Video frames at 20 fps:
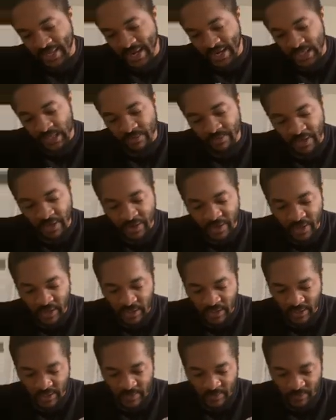is very
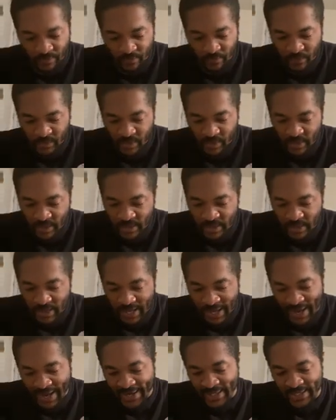clear,
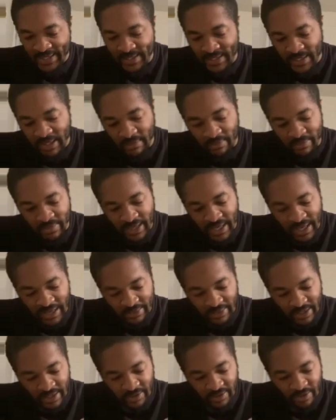I is sometimes
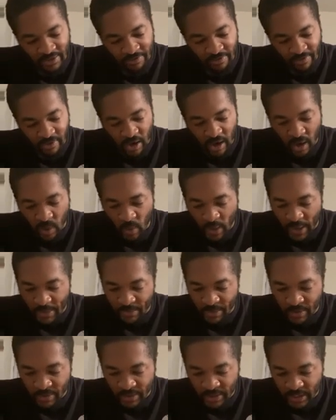hearing faraway
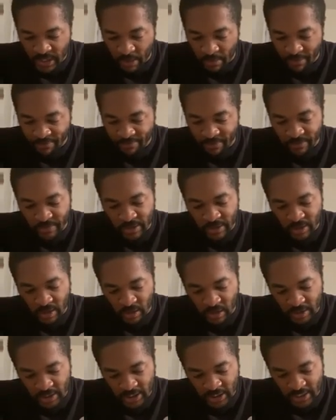music coming from the
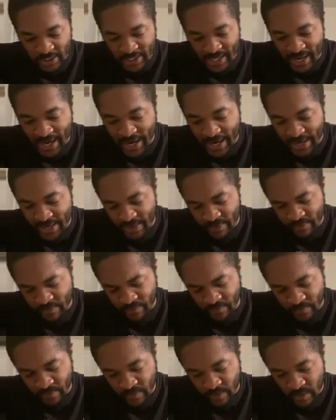stars in the sky.
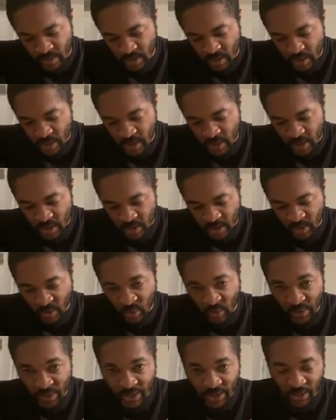A
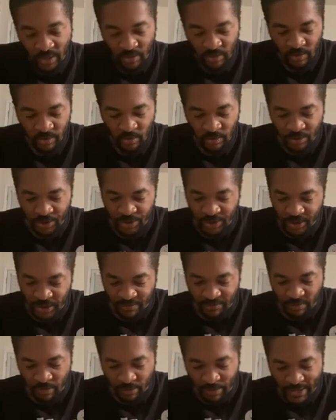queer little
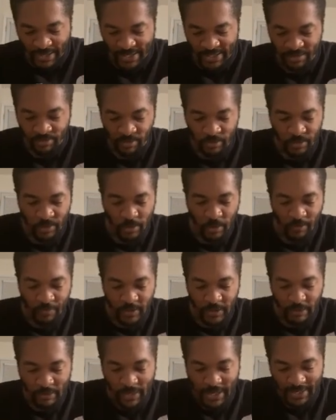shiver passed through Sophie's
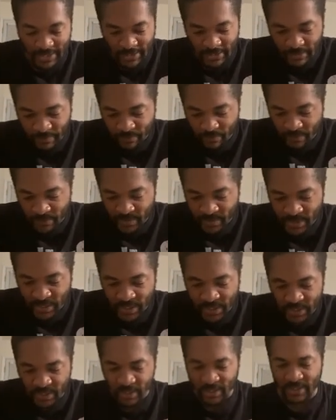body.
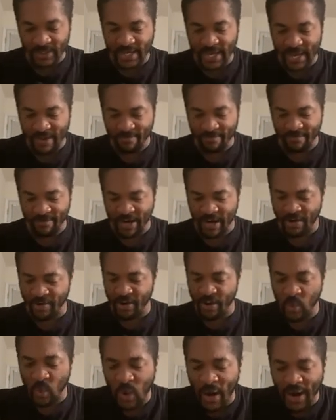She sat very
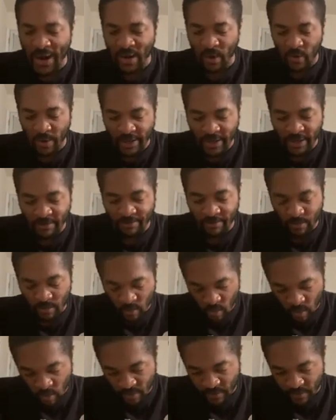quiet, waiting for more.